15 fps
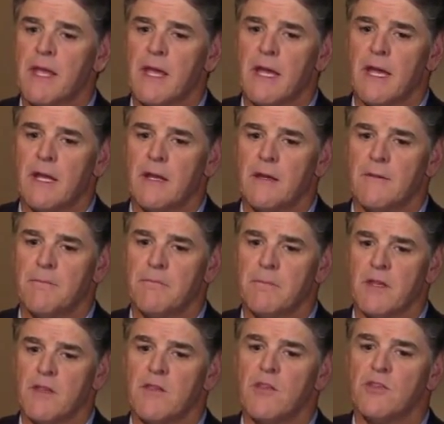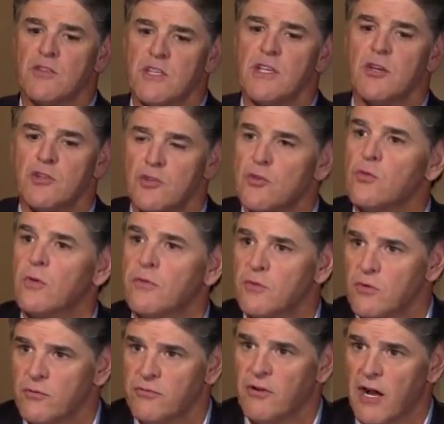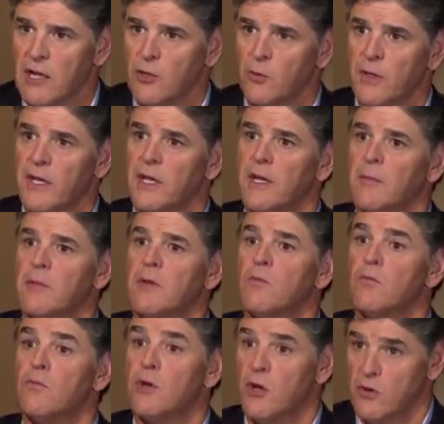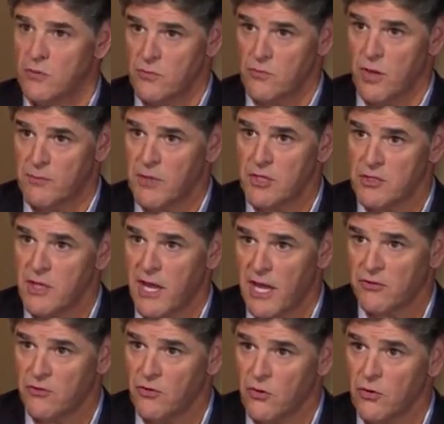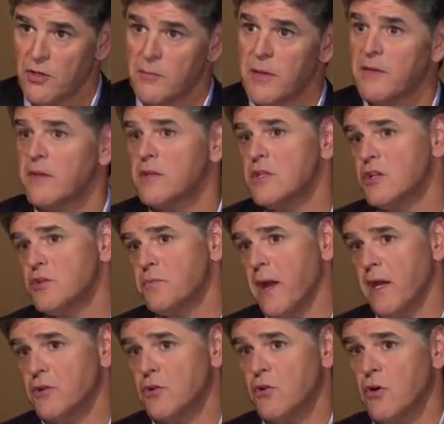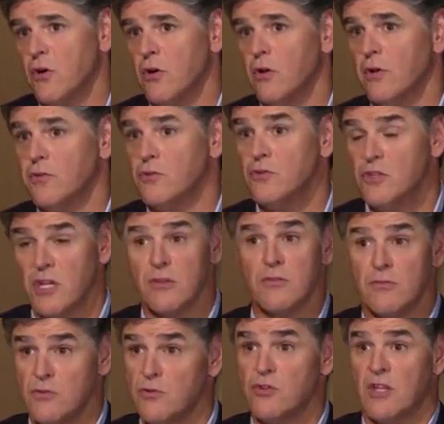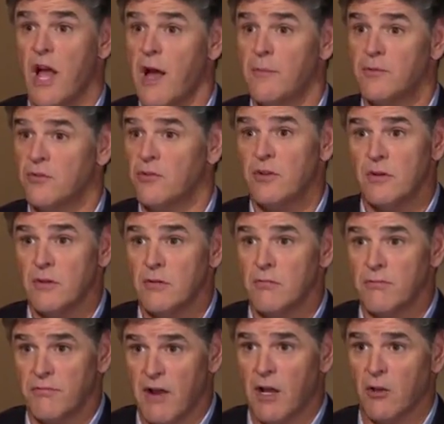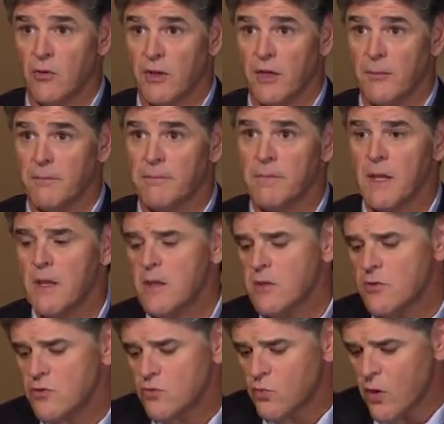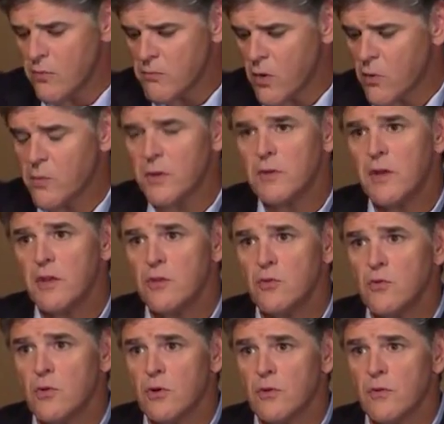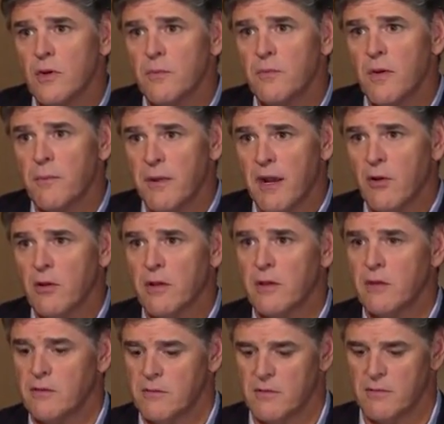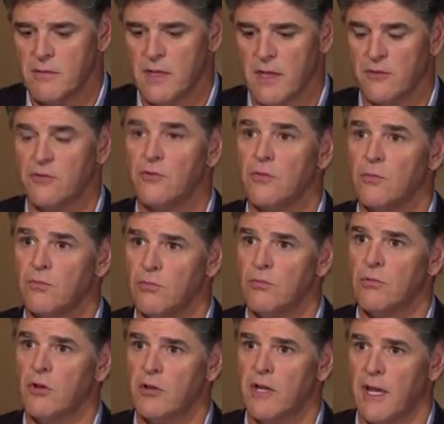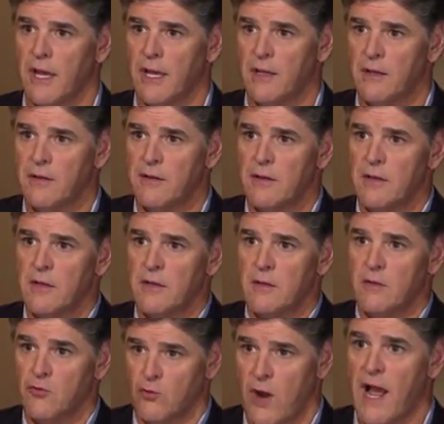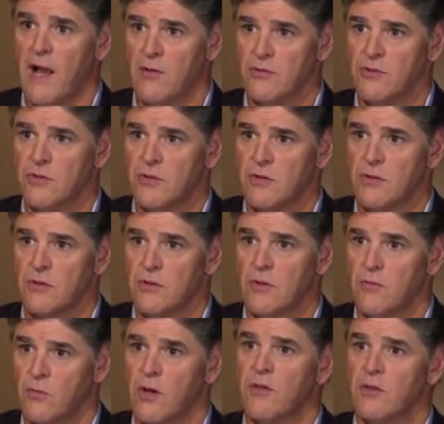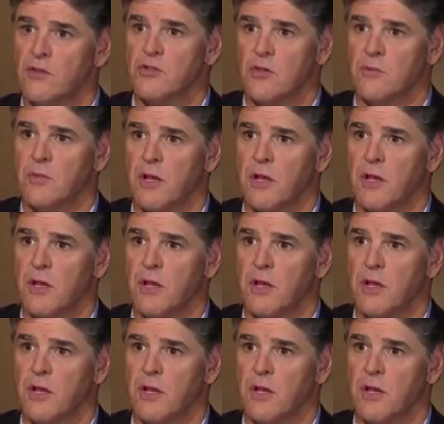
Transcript: And it's the issue of you following him. And we heard, asked you earlier about the dispatch call, and you said you stopped, you didn't follow him. There's one moment that you were apparently, as you look at the grounds of where this took